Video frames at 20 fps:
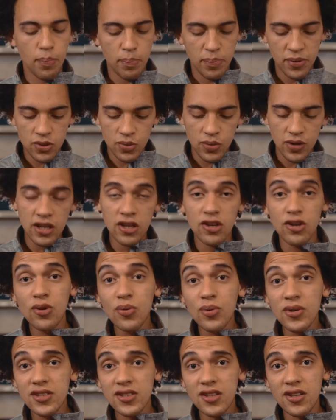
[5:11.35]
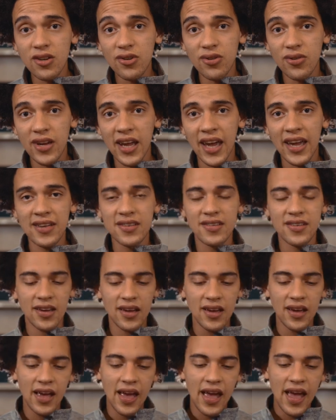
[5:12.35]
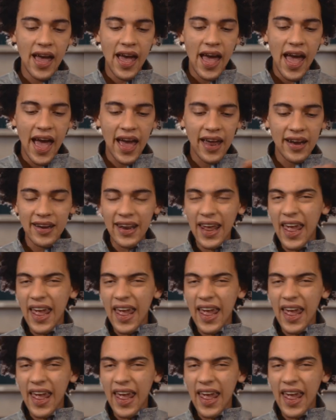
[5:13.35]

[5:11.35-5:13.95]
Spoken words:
between you as the creator and